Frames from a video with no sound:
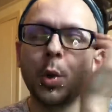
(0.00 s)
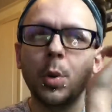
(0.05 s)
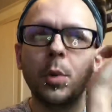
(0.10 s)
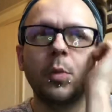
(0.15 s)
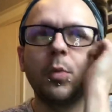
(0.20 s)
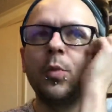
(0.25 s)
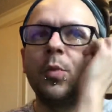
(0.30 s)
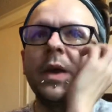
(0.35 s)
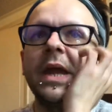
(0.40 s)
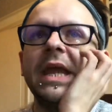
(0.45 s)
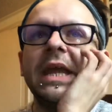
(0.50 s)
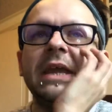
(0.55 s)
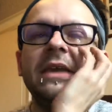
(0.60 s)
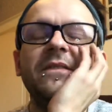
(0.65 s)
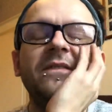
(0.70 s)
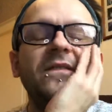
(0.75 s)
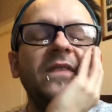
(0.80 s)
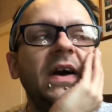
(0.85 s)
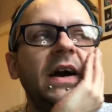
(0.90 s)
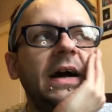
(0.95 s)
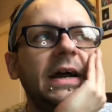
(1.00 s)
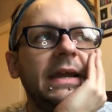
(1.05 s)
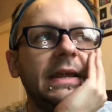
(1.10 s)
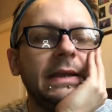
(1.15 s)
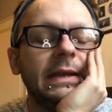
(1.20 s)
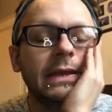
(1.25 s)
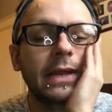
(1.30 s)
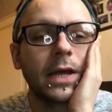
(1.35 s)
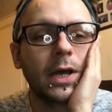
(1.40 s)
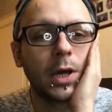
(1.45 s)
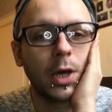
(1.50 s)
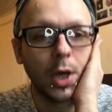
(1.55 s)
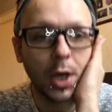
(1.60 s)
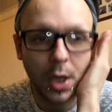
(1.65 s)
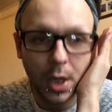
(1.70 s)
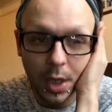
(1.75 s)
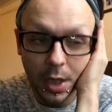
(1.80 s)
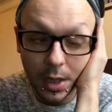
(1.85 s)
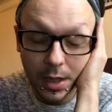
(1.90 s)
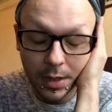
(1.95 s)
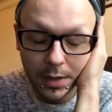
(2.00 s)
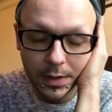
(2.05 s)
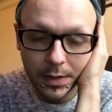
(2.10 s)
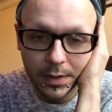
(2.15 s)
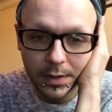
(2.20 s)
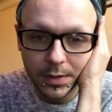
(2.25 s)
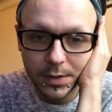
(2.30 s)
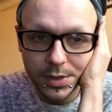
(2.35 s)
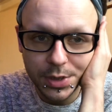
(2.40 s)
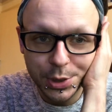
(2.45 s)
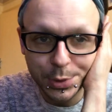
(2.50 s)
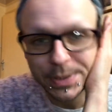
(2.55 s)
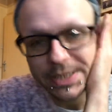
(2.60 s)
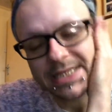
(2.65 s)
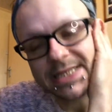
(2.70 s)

we find her twin